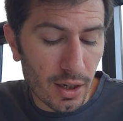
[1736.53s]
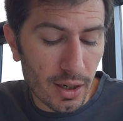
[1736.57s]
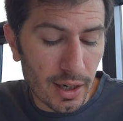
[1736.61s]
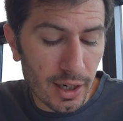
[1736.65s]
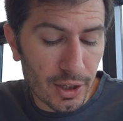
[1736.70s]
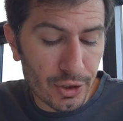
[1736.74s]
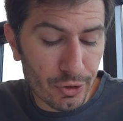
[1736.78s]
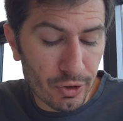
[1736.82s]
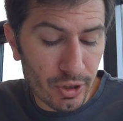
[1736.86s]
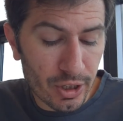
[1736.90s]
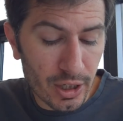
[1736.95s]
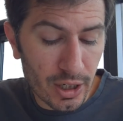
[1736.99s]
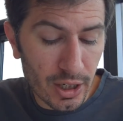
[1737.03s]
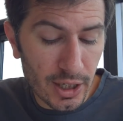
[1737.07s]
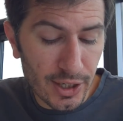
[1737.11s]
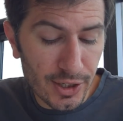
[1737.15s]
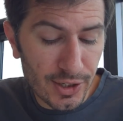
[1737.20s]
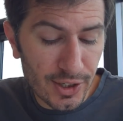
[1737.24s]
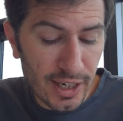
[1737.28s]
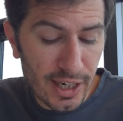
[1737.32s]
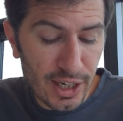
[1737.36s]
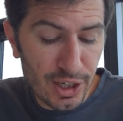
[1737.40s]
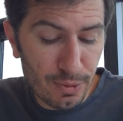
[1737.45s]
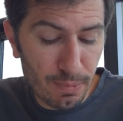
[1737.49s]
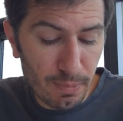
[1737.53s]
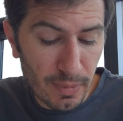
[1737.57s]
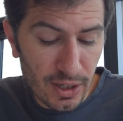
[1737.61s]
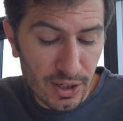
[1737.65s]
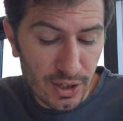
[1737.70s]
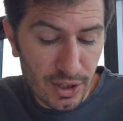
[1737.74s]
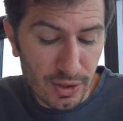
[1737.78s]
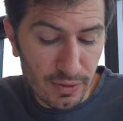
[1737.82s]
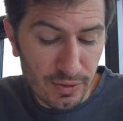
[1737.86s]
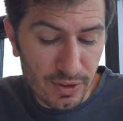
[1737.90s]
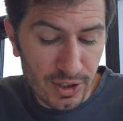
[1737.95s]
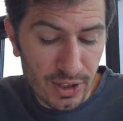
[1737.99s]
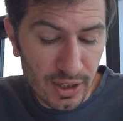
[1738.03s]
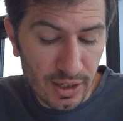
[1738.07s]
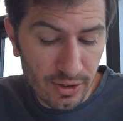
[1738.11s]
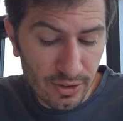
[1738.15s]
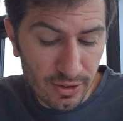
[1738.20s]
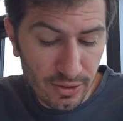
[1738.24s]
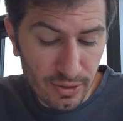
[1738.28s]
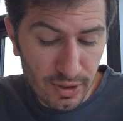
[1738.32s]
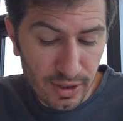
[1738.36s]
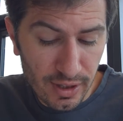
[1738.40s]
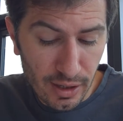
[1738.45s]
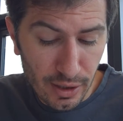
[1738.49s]
As regards each mention of
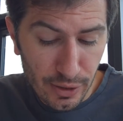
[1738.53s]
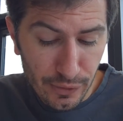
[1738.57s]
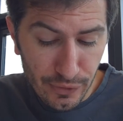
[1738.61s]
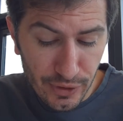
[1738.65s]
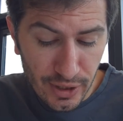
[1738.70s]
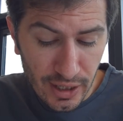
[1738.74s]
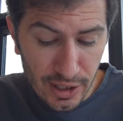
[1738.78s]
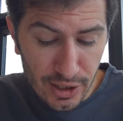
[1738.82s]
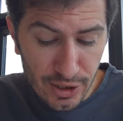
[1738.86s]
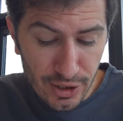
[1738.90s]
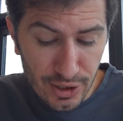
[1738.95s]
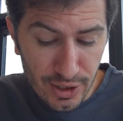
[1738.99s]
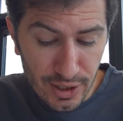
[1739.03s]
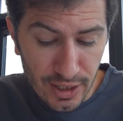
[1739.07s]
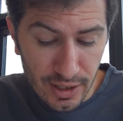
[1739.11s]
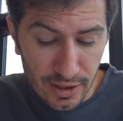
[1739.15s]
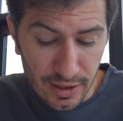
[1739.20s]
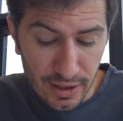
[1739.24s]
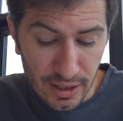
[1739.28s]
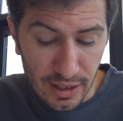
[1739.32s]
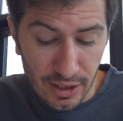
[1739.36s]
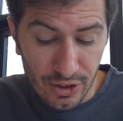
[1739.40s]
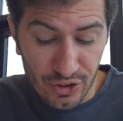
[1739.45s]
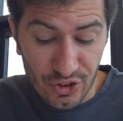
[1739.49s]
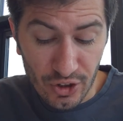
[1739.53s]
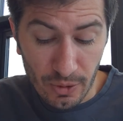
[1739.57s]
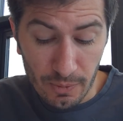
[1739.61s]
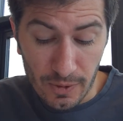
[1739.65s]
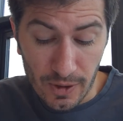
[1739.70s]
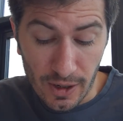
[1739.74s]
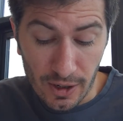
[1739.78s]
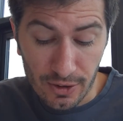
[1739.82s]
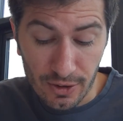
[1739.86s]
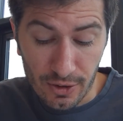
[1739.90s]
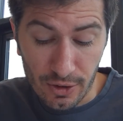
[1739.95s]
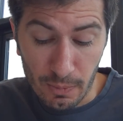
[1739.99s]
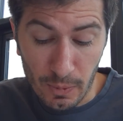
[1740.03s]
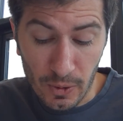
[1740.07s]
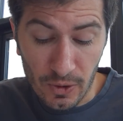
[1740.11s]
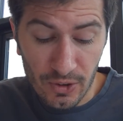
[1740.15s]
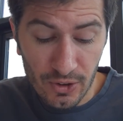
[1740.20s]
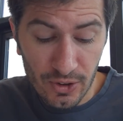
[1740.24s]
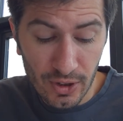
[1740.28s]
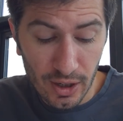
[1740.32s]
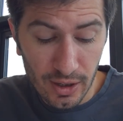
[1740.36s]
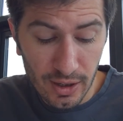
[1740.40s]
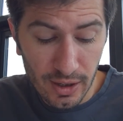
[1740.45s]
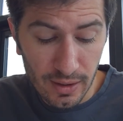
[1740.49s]
jigsaw identification in the subject to be
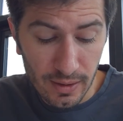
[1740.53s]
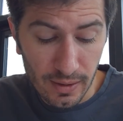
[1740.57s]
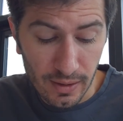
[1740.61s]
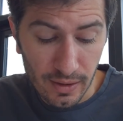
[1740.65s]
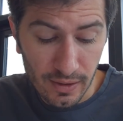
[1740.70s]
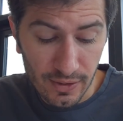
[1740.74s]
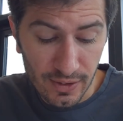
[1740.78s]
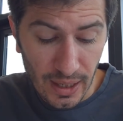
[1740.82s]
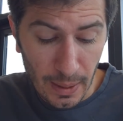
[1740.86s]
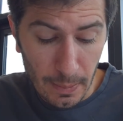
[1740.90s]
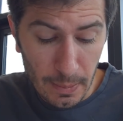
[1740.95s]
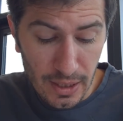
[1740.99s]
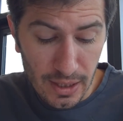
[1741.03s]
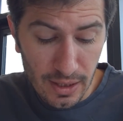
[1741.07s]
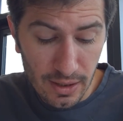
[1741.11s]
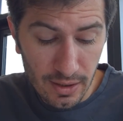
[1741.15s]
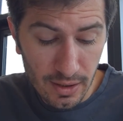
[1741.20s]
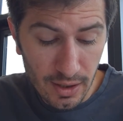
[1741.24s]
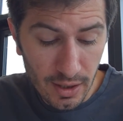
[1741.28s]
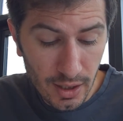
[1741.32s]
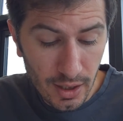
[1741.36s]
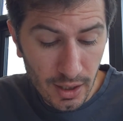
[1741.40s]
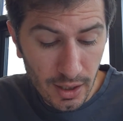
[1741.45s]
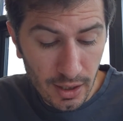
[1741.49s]
studied and examined,